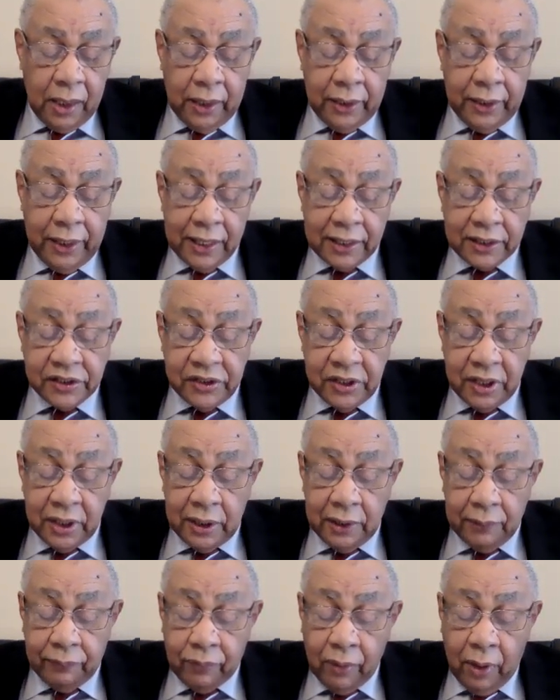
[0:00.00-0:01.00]
They exceed
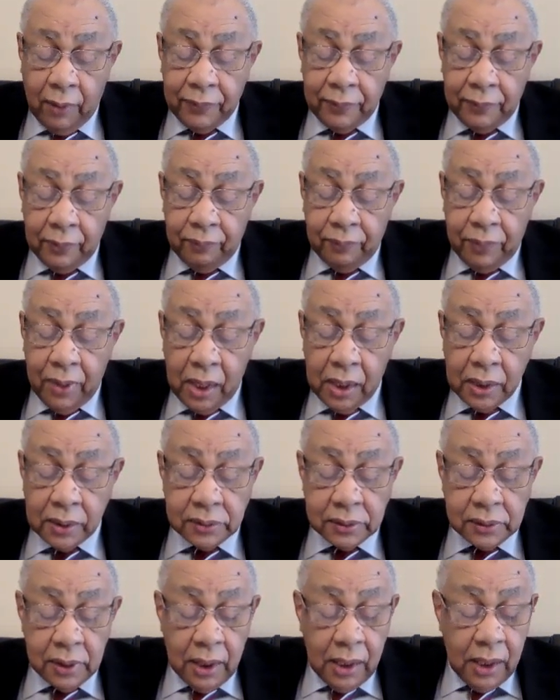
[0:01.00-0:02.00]
their proper
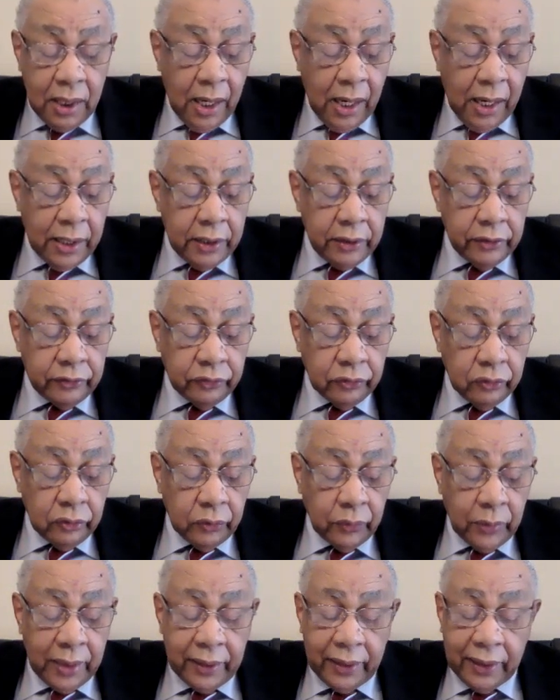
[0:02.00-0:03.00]
bounds and
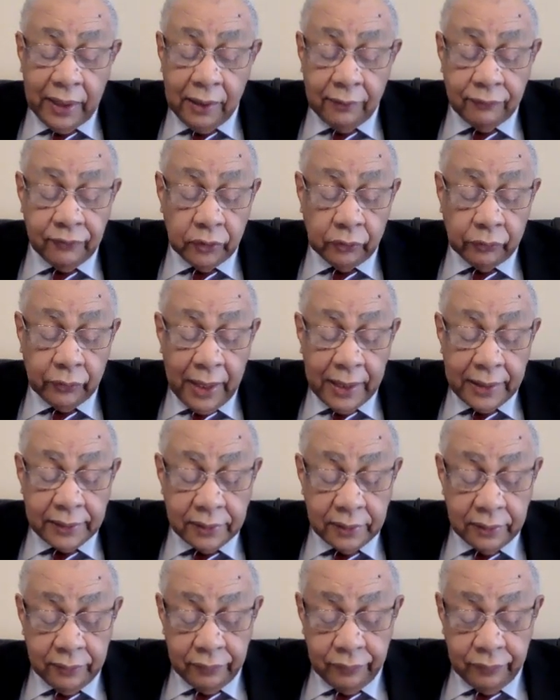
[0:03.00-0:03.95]
intrude where they have no right.